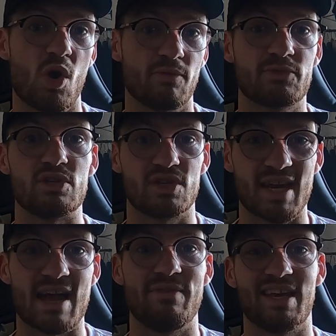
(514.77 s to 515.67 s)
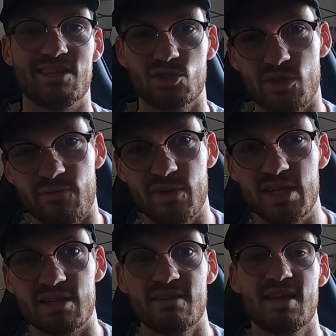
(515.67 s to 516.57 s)
often diving into the
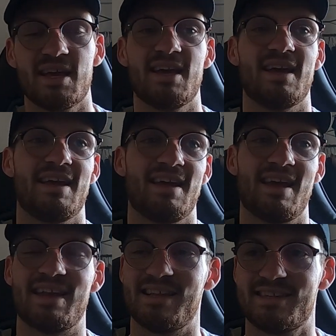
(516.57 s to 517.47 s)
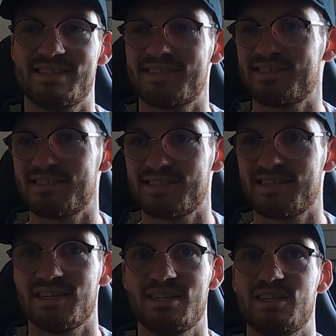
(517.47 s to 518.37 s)
feet, and it's
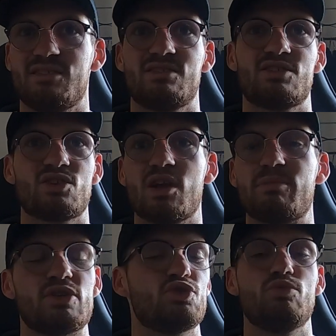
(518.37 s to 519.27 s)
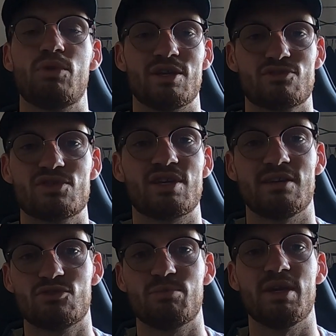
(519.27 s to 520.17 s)
going to be super
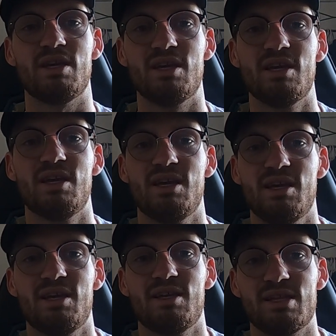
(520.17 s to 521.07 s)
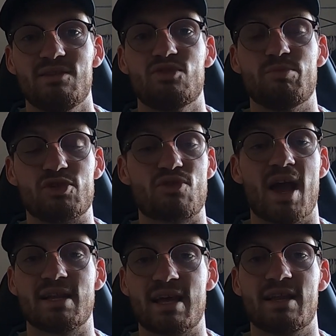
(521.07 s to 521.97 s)
interesting to be
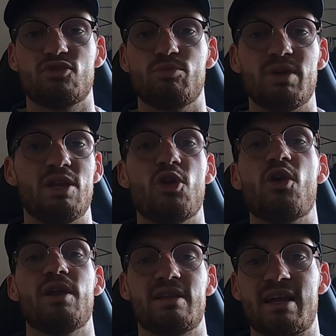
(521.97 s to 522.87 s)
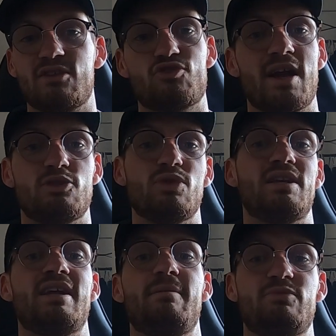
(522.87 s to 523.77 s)
trying that and to be learning that and trying to
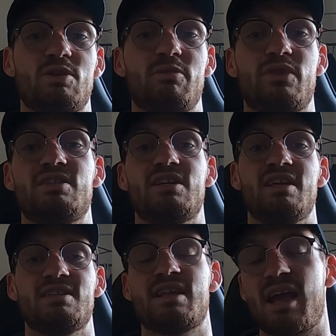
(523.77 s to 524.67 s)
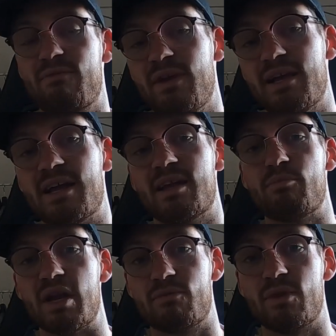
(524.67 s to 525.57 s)
adapt some of the techniques that I think I
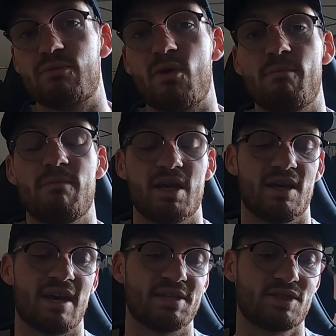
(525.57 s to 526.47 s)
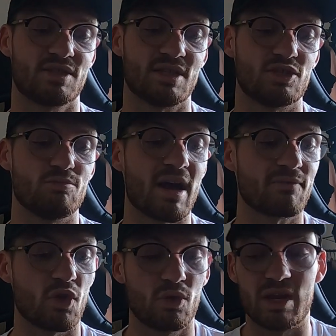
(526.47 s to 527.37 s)
can benefit from. As you
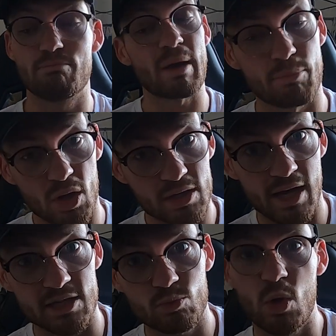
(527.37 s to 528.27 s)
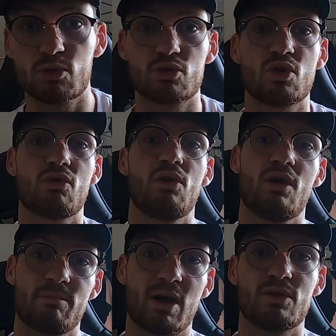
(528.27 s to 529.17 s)
might have known, in my podcast, we also talk a
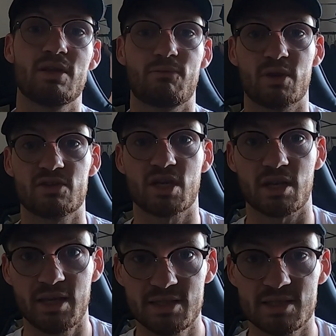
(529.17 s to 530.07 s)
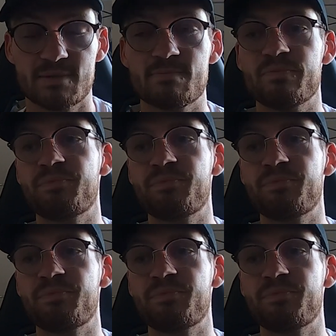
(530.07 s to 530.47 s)
lot about different techniques.